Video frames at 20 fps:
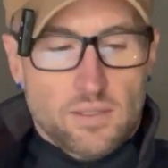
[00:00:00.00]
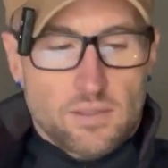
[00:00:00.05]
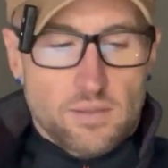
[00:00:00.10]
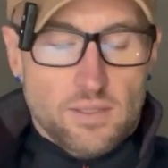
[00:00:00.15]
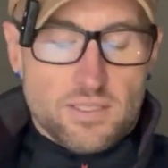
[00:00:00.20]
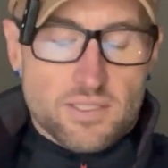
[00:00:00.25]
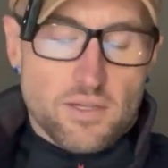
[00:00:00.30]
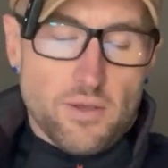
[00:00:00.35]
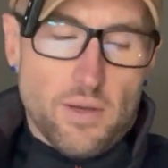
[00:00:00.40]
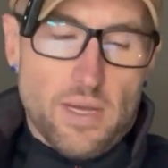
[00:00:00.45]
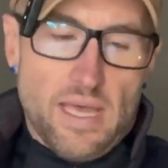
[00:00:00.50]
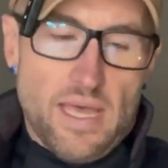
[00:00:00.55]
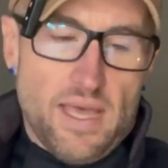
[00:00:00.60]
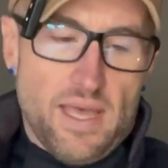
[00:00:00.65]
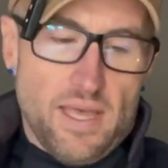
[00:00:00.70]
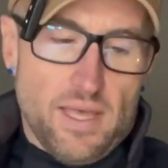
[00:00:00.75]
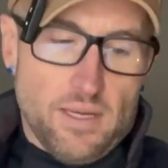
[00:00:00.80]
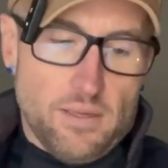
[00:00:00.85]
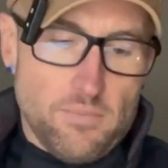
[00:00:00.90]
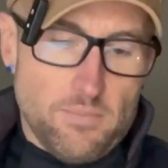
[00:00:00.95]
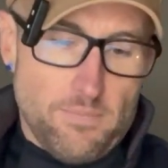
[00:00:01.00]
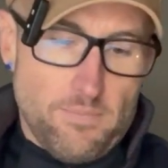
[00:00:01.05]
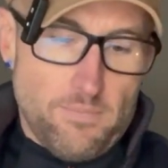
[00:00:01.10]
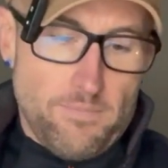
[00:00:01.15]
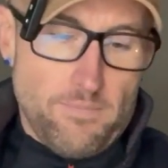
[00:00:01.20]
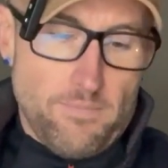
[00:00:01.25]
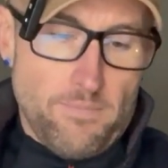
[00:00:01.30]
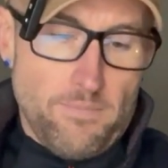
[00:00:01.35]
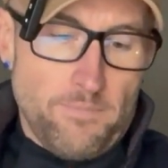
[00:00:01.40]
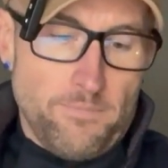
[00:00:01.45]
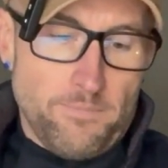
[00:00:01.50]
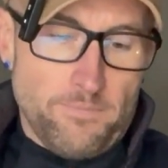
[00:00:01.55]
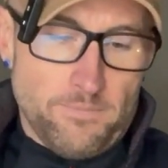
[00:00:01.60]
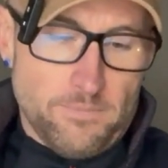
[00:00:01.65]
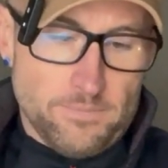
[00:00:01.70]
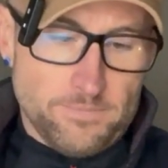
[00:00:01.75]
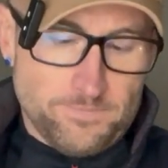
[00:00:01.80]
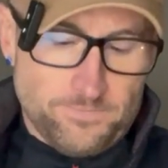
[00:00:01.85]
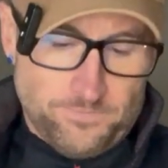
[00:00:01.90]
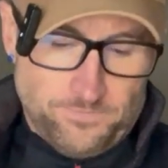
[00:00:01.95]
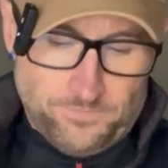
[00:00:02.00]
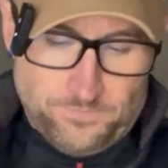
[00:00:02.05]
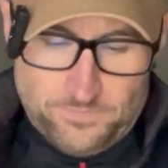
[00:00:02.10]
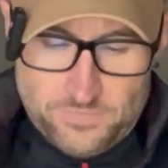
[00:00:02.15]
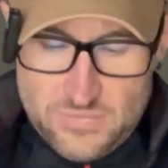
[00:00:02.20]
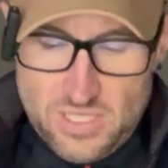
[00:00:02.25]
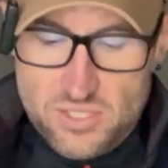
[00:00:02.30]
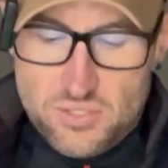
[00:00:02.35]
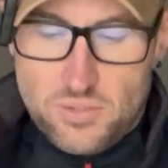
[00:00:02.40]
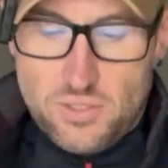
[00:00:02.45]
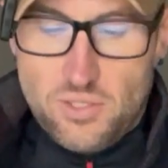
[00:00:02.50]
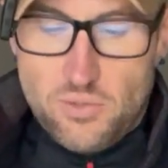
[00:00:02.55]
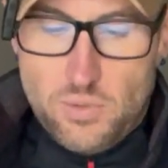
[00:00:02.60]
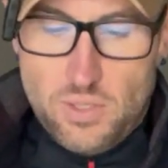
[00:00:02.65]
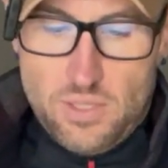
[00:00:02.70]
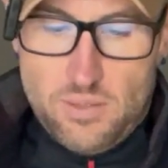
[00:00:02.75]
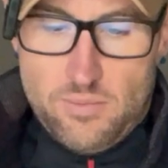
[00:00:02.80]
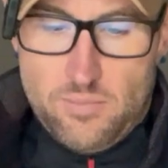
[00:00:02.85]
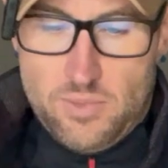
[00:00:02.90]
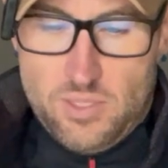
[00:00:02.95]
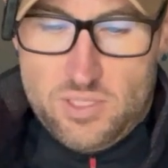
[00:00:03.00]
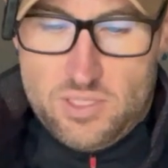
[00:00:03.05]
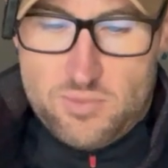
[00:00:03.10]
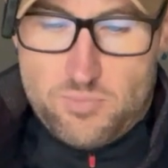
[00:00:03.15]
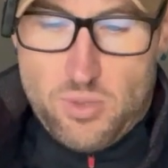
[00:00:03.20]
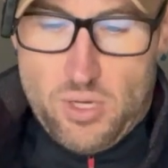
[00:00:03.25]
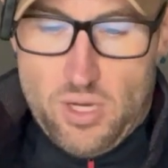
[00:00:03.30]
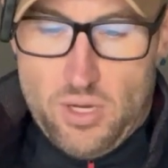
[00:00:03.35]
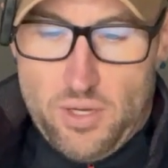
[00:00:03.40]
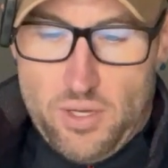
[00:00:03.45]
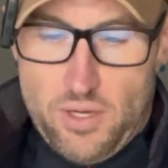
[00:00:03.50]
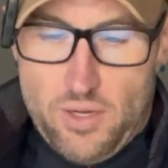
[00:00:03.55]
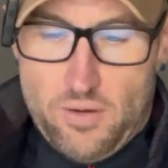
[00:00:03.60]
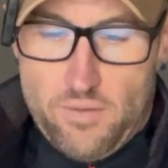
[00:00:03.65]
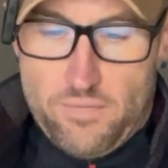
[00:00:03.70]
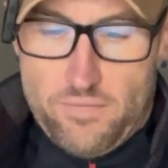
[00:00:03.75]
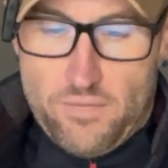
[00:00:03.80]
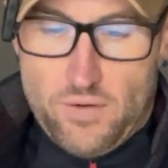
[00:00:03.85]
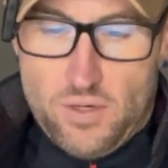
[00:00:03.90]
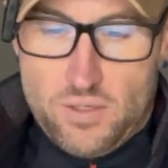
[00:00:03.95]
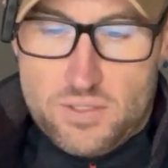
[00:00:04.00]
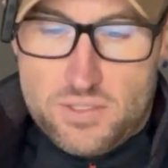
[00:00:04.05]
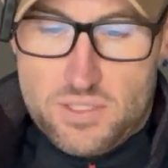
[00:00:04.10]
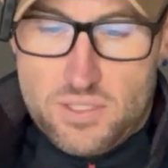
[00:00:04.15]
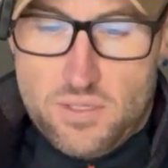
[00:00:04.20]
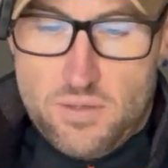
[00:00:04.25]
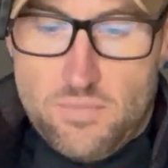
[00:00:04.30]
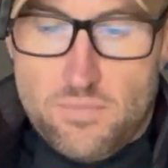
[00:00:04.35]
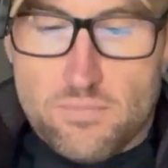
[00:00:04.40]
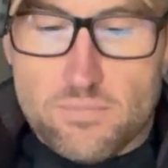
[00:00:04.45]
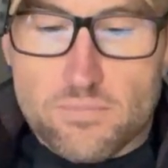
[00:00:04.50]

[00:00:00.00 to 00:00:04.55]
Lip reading: Let's go ahead. Actually, you know what? I'm going to spray it on here first.